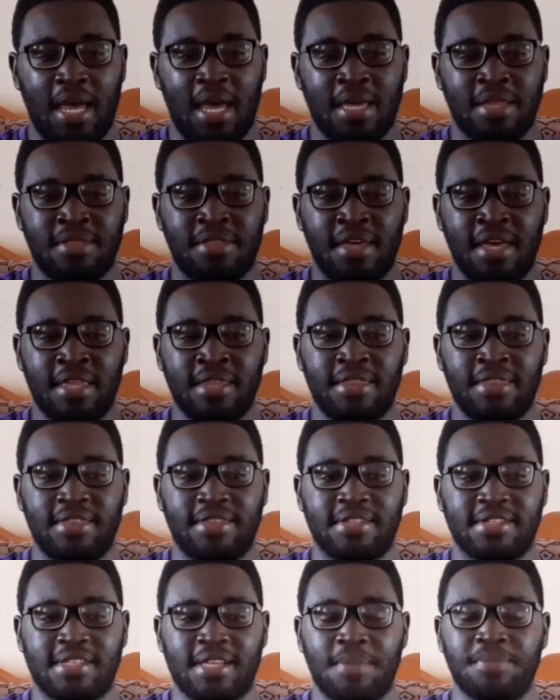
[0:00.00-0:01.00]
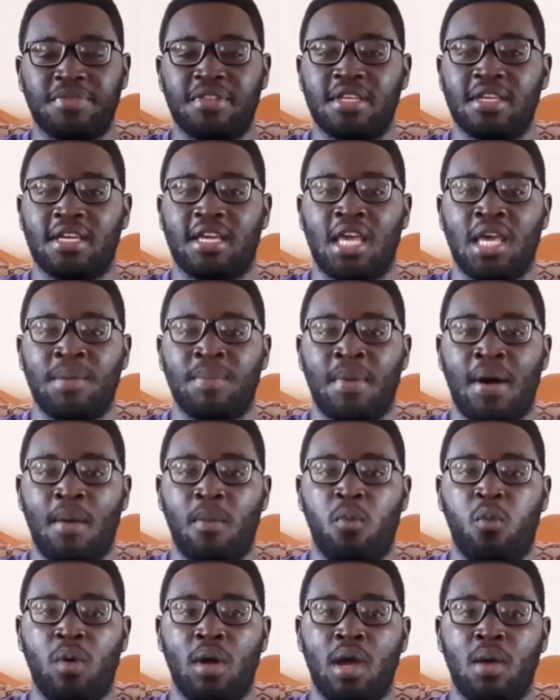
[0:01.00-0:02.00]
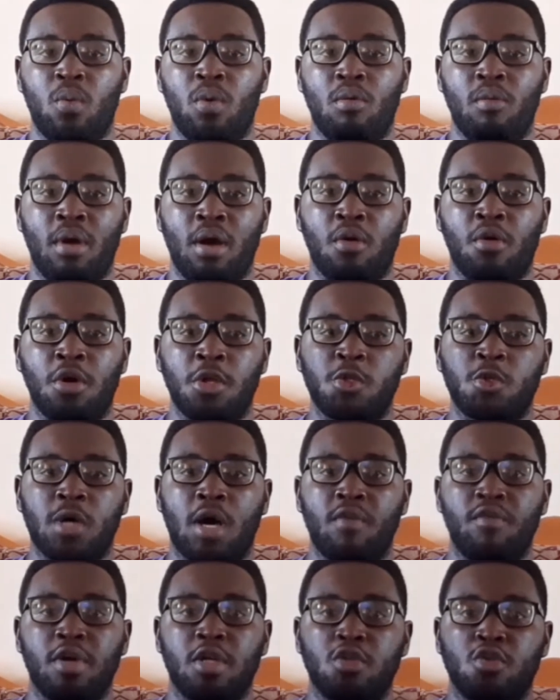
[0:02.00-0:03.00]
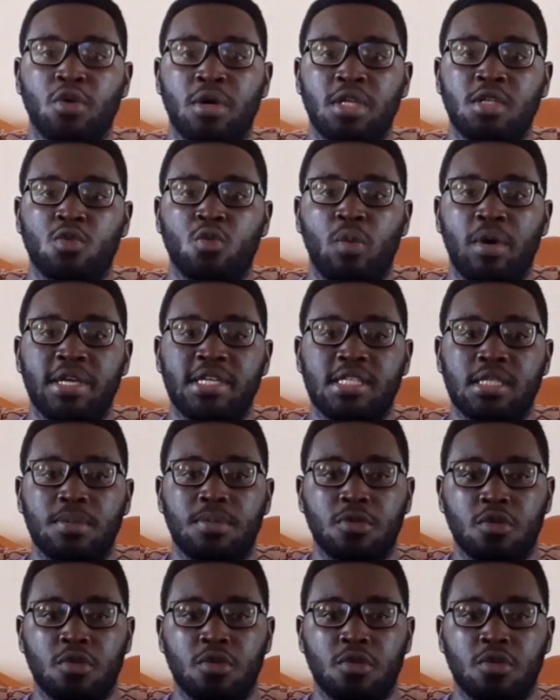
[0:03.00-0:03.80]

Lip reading: And then something came up where we were going to have a joint worship,